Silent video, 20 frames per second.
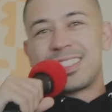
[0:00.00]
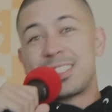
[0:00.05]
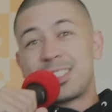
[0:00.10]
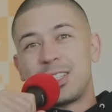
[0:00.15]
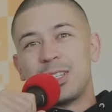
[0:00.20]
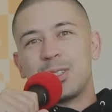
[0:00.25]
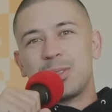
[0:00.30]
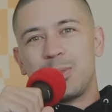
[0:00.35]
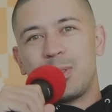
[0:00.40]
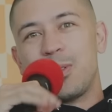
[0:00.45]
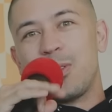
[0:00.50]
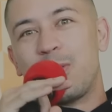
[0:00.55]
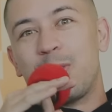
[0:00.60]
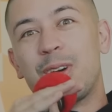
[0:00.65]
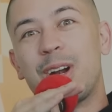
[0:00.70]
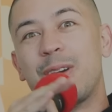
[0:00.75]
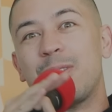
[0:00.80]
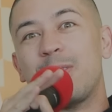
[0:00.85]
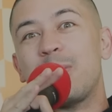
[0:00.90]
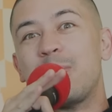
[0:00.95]
Excuse me,
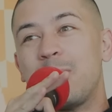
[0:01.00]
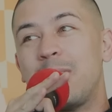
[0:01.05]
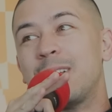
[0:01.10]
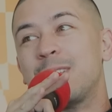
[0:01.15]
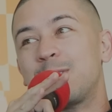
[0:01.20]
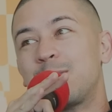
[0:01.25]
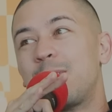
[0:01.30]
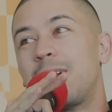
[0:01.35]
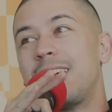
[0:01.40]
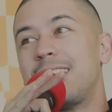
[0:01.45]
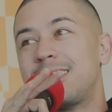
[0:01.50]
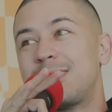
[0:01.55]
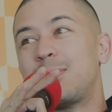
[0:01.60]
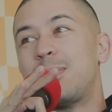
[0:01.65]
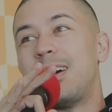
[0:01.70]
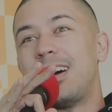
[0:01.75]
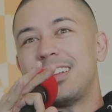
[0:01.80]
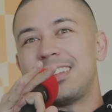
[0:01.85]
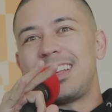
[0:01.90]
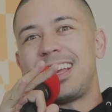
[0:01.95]
before every men's rights
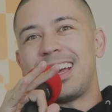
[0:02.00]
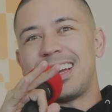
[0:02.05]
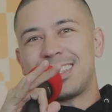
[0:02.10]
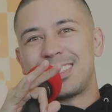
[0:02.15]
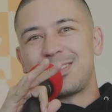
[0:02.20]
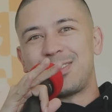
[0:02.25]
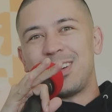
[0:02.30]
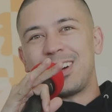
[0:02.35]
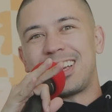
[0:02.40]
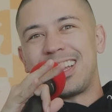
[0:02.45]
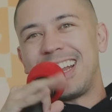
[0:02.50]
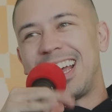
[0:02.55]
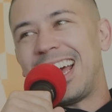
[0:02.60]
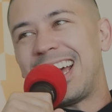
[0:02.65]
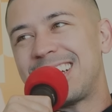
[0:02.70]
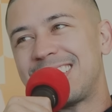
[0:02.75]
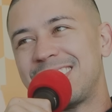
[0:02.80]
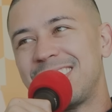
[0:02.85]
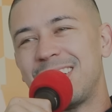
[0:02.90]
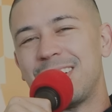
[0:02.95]
podcast
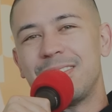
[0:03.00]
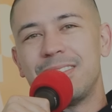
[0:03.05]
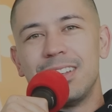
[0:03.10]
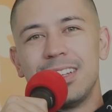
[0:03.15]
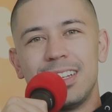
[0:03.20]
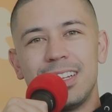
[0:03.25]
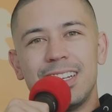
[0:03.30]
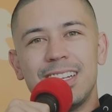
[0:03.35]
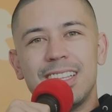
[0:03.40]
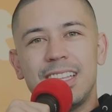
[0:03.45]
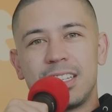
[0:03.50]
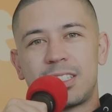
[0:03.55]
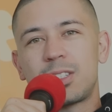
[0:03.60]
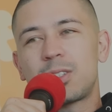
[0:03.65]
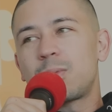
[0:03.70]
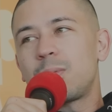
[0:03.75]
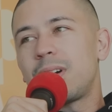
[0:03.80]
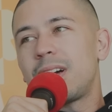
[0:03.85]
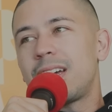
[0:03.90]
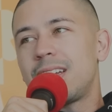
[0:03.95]
acts up. This
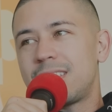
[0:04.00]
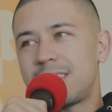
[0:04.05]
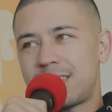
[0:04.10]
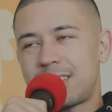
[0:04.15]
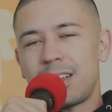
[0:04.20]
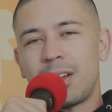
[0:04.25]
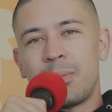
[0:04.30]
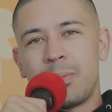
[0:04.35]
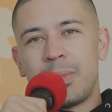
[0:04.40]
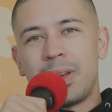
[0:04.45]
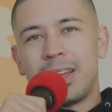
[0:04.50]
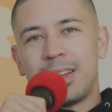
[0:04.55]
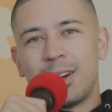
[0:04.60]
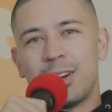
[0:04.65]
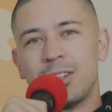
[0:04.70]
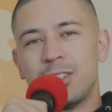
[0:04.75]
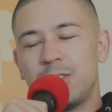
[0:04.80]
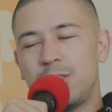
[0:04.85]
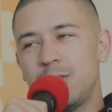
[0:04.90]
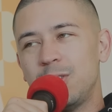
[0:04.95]
is why some men
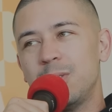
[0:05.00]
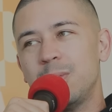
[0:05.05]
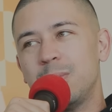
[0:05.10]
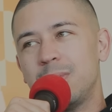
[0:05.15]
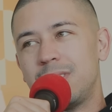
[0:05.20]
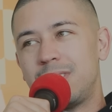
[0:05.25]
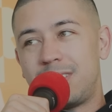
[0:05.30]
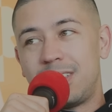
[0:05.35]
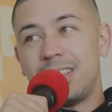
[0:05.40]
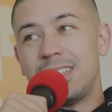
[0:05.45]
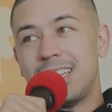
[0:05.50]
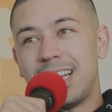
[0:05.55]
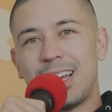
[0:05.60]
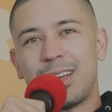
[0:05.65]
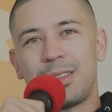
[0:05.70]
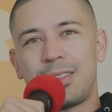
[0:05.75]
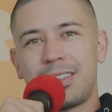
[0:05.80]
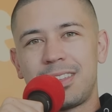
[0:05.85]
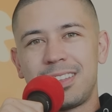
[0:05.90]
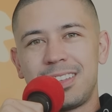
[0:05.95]
are doomed to
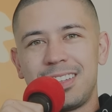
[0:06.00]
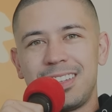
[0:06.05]
death.